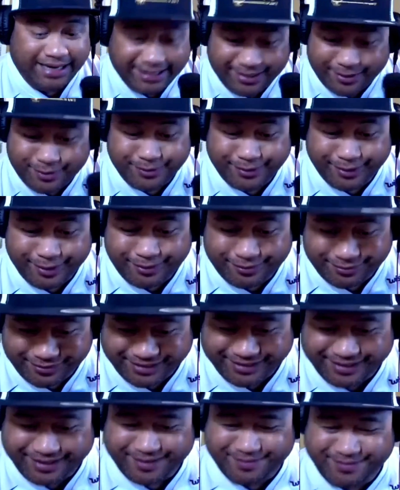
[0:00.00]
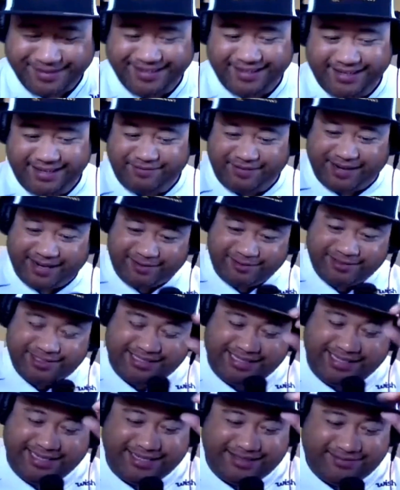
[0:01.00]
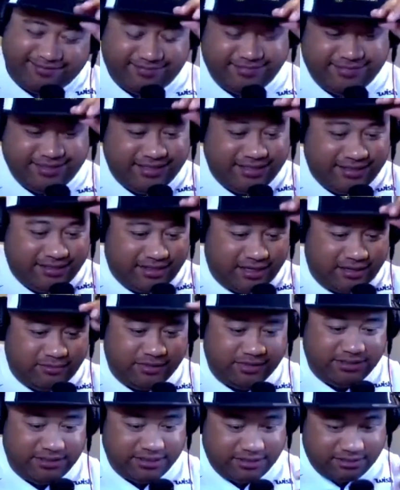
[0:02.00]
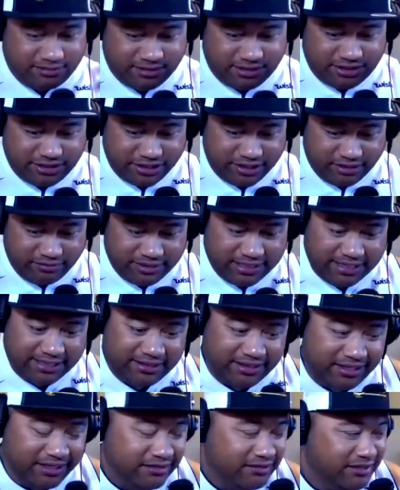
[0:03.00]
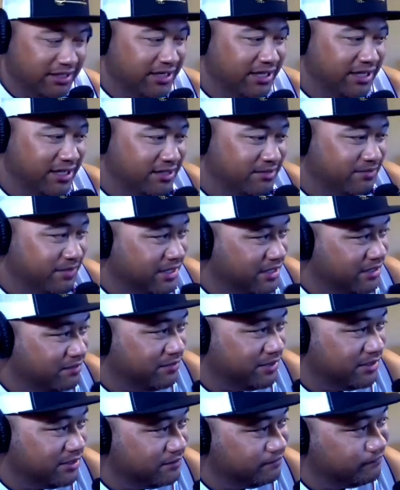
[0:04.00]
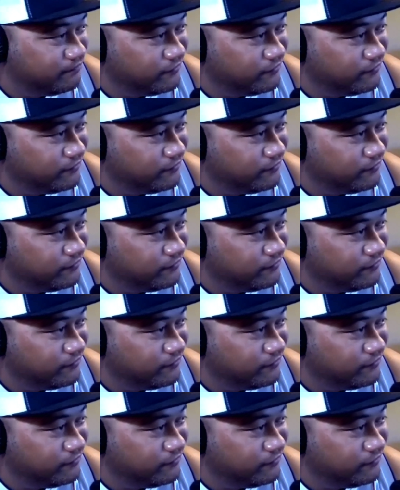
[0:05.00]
don't know. You know what I mean? If I don't see it, I'm gonna just share what I think it is, man. But